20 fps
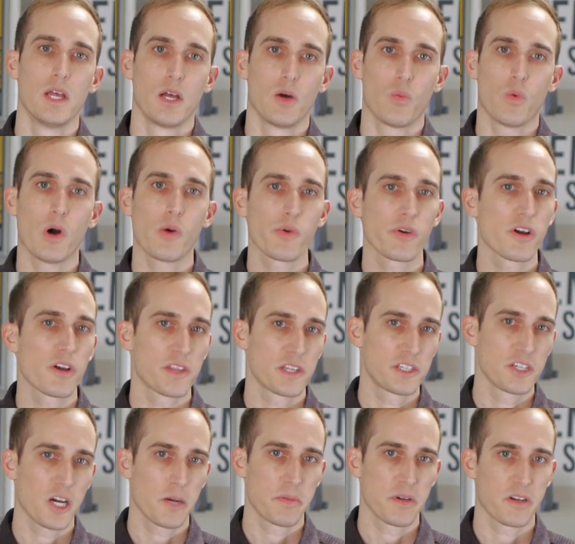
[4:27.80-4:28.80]
While we're on the
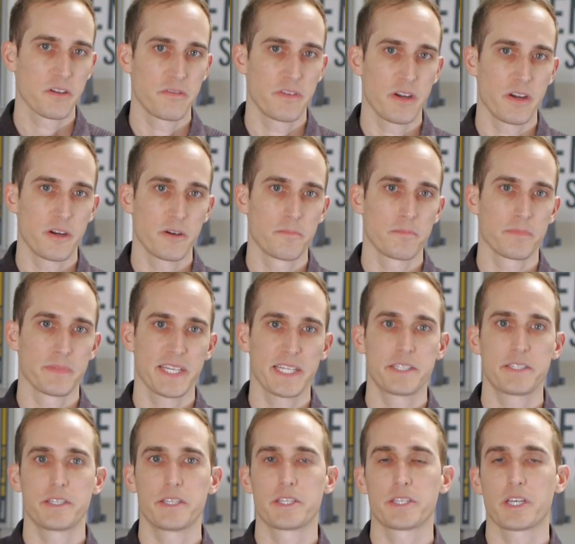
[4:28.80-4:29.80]
topic of air,
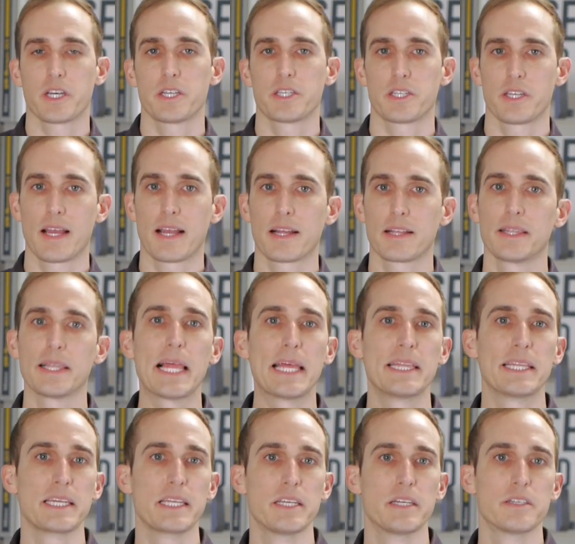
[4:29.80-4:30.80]
let's discuss
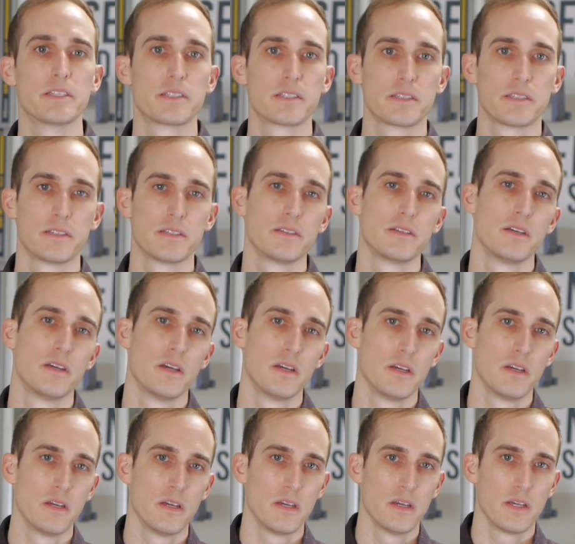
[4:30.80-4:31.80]
cleanliness.
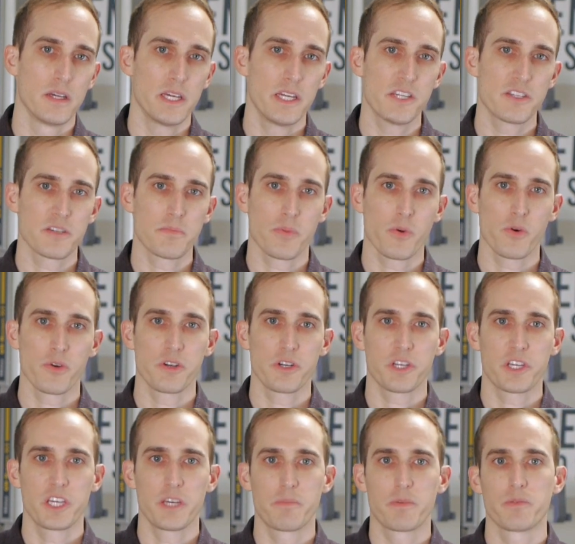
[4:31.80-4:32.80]
It is important to
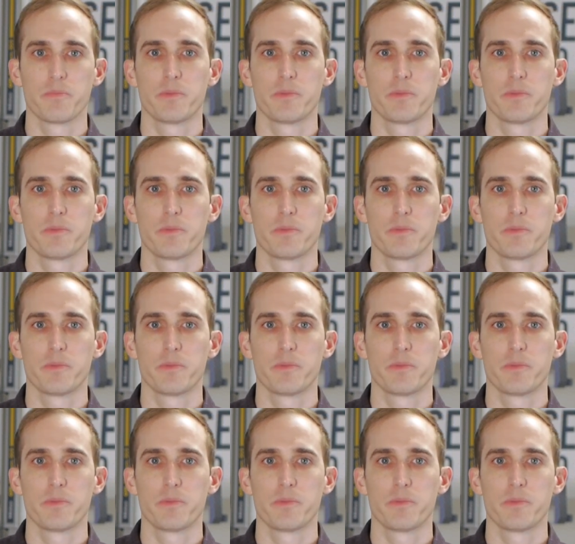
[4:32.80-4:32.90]
keep your